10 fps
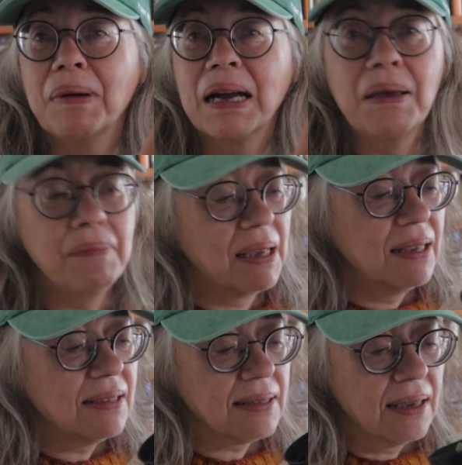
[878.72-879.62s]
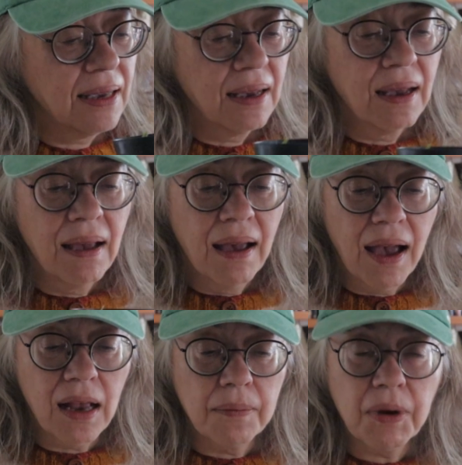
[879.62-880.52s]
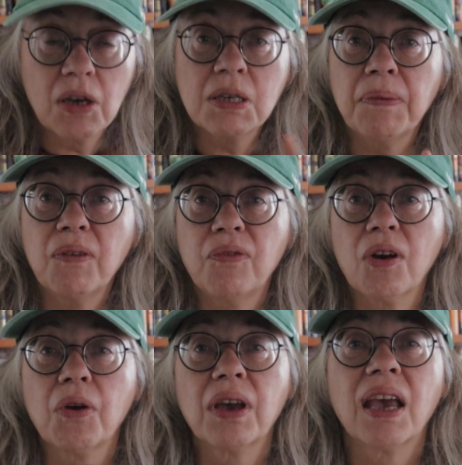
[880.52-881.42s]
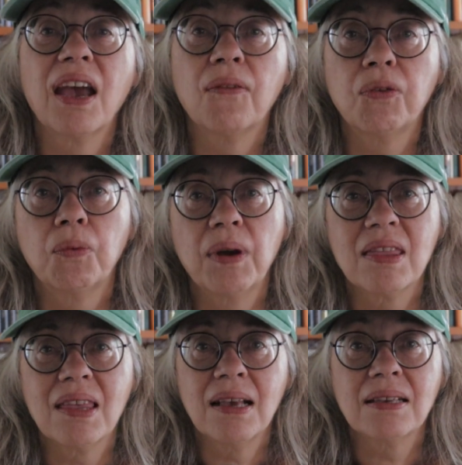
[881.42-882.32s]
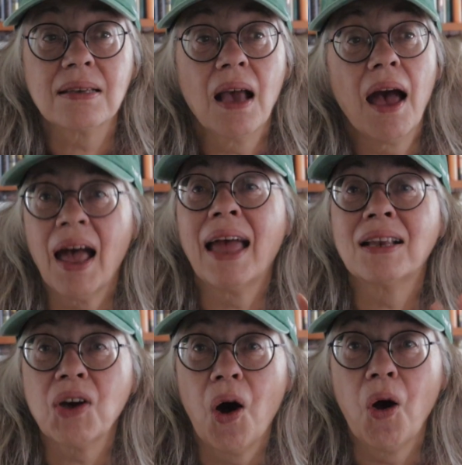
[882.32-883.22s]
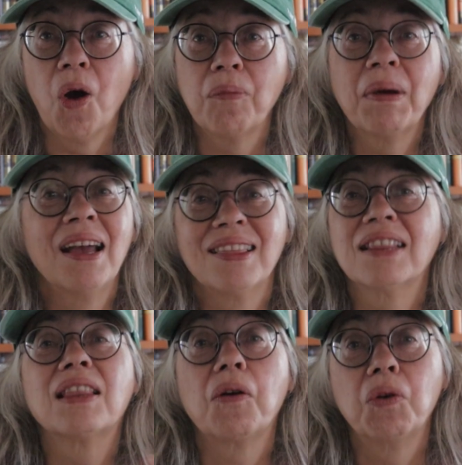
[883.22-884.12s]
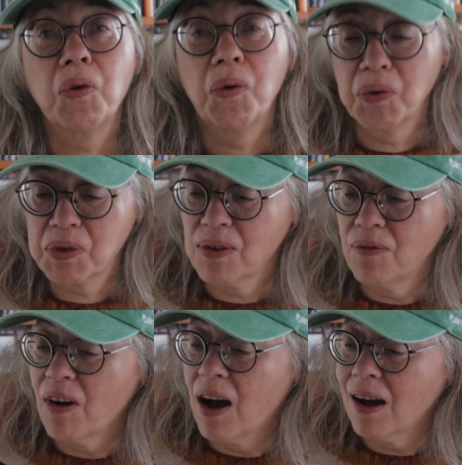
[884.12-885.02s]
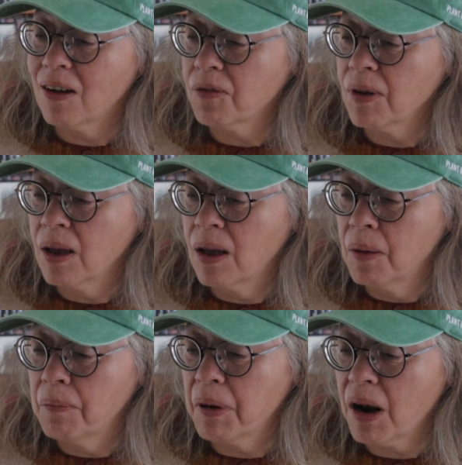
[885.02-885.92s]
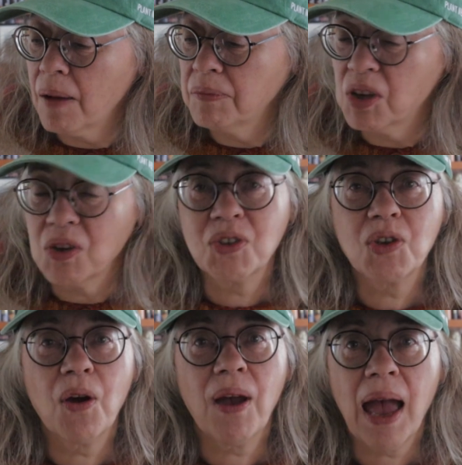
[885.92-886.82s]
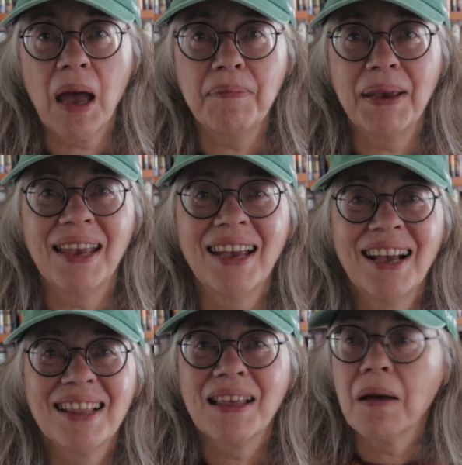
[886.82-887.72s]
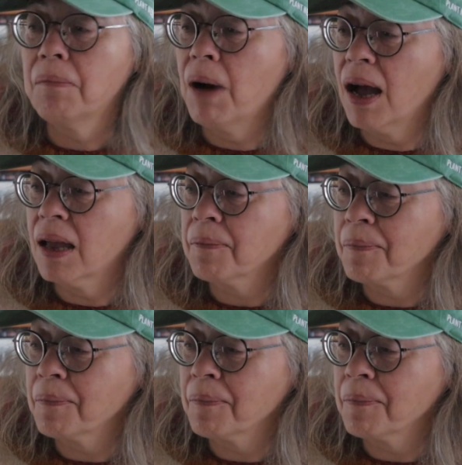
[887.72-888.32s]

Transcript: babies. And I'm going to be very careful with this and hope that they will all survive. But I'm just so happy that my